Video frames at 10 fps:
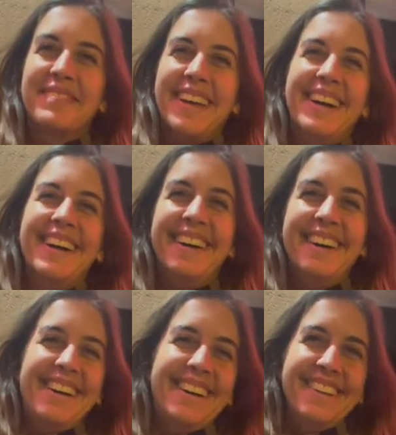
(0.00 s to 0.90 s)
What
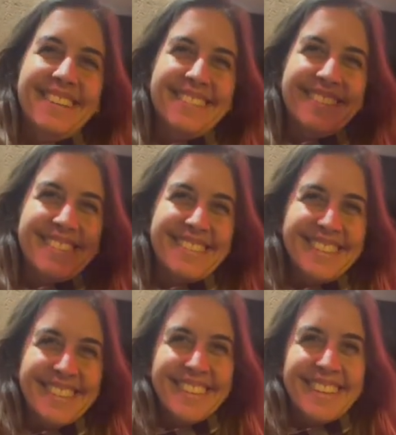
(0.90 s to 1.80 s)
is your
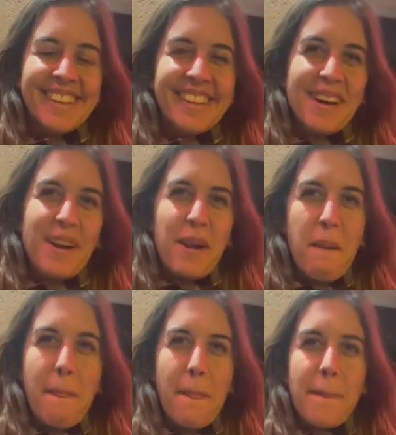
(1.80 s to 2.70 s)
relationship to
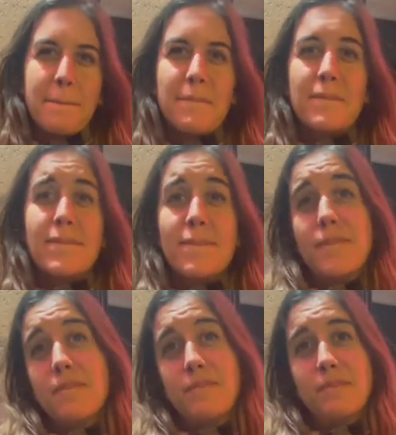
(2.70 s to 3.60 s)
clothes and fashion?